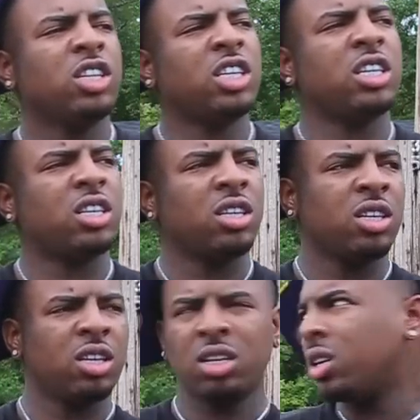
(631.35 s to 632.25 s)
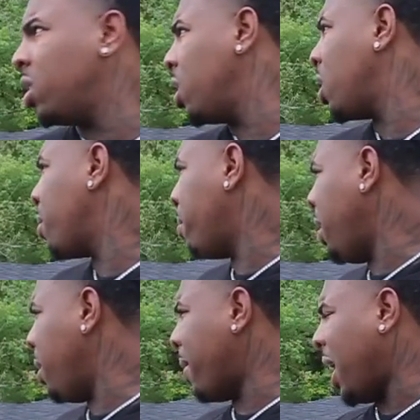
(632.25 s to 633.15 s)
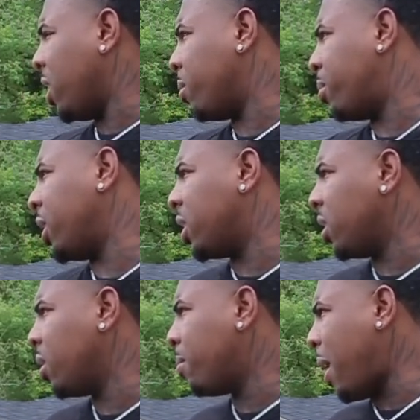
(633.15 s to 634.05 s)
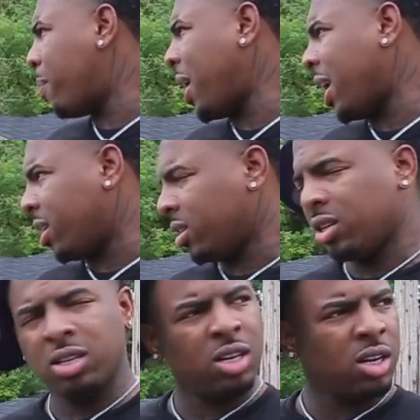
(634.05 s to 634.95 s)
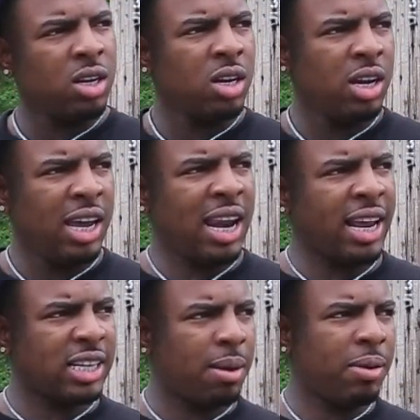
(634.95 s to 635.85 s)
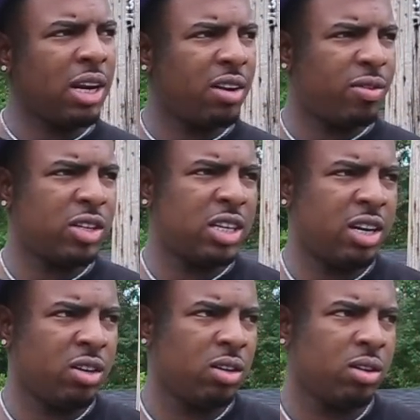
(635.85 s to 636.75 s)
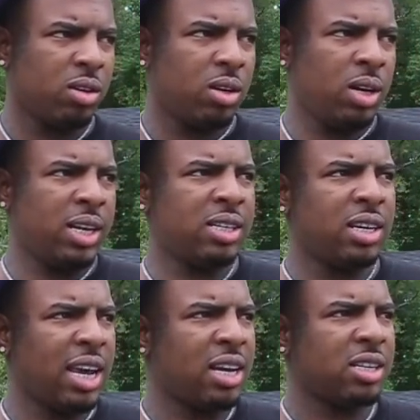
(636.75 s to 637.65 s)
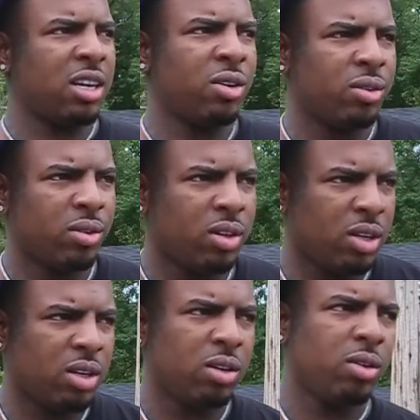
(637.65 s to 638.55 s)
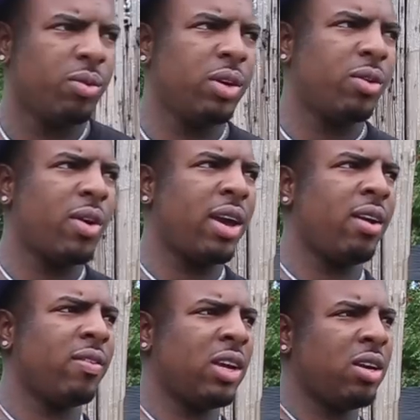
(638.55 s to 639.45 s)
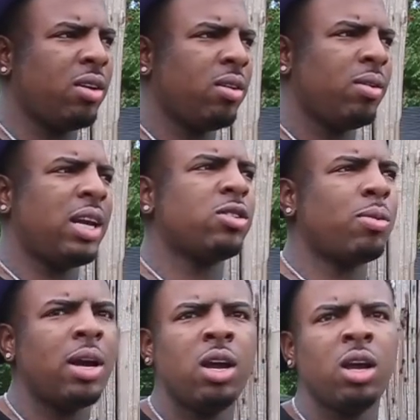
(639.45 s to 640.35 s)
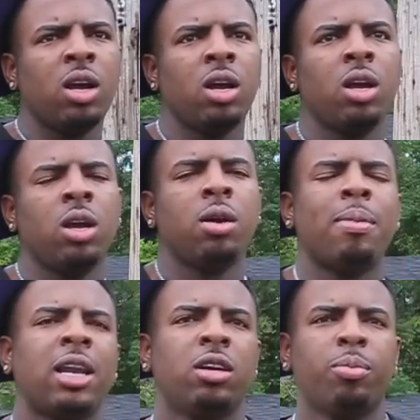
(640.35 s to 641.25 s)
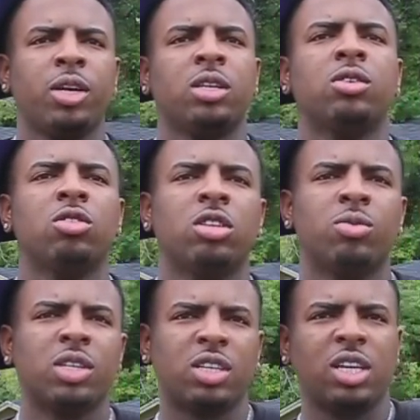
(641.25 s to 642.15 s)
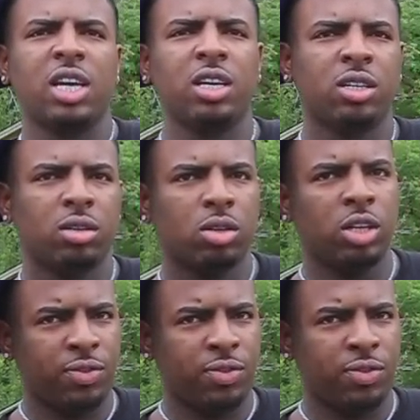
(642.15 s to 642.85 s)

It's just me, my little brother, my partners. It ain't that many of us though. Niggas and daddies know uh, we the wave, nigga. Now, how did my, that start, bro? Who, my little brother who just went to jail. Yeah.